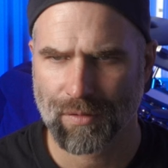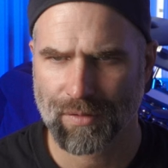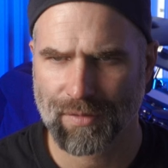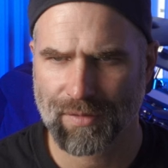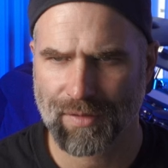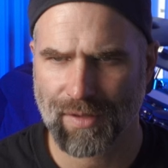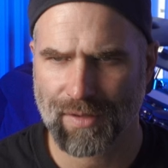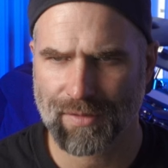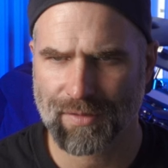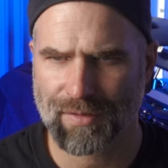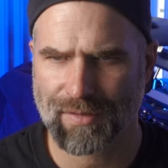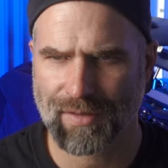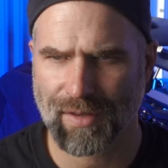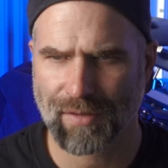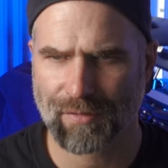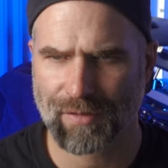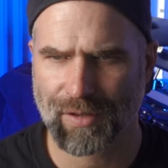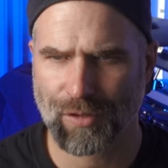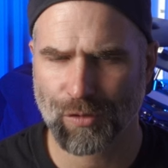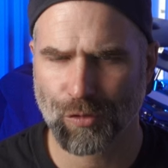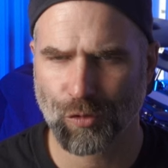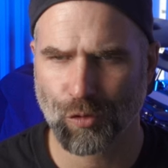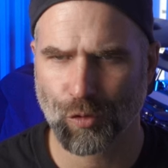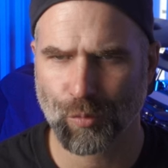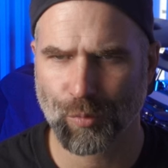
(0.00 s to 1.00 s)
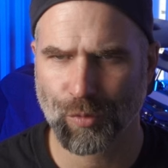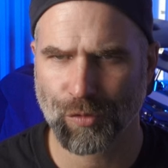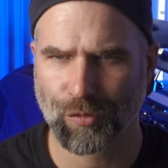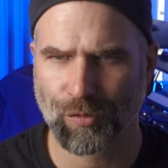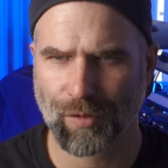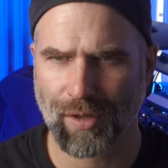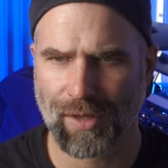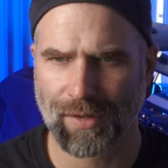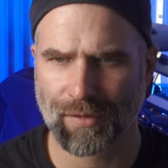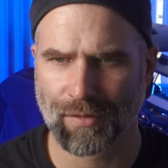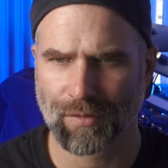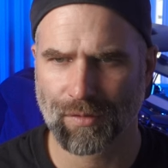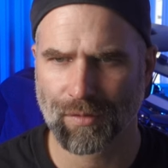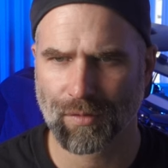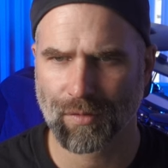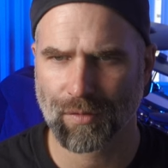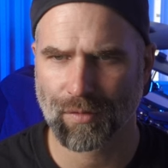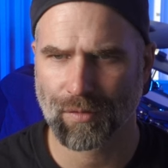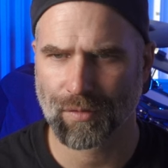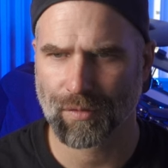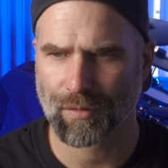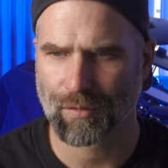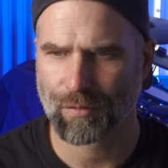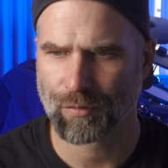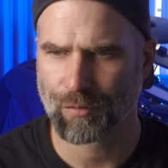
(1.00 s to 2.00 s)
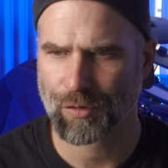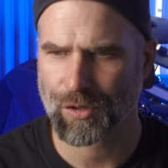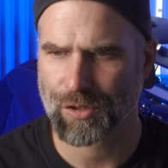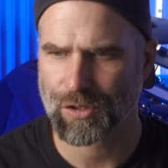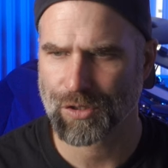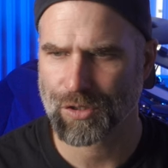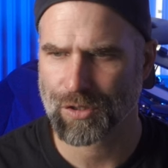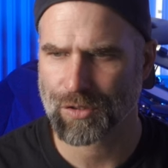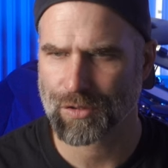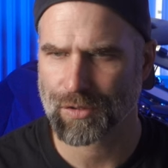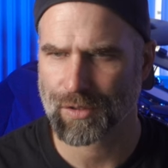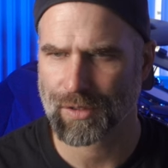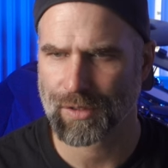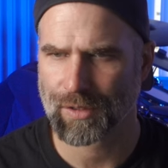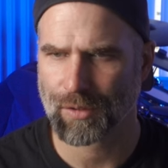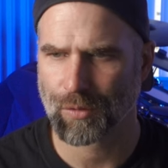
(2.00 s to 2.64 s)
It says seventy-two percent efficiency.